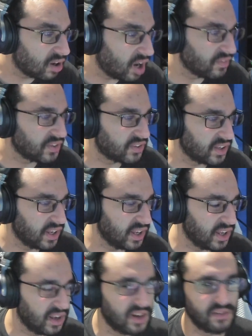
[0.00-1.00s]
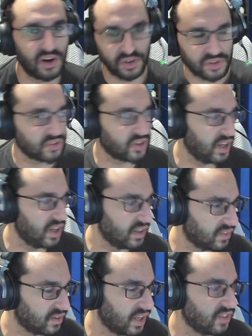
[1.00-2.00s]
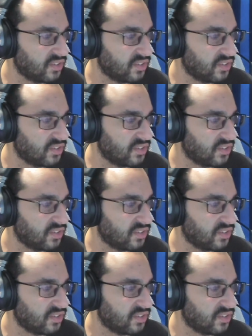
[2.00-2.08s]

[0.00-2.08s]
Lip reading: Obviously, in Naruto's case, in the case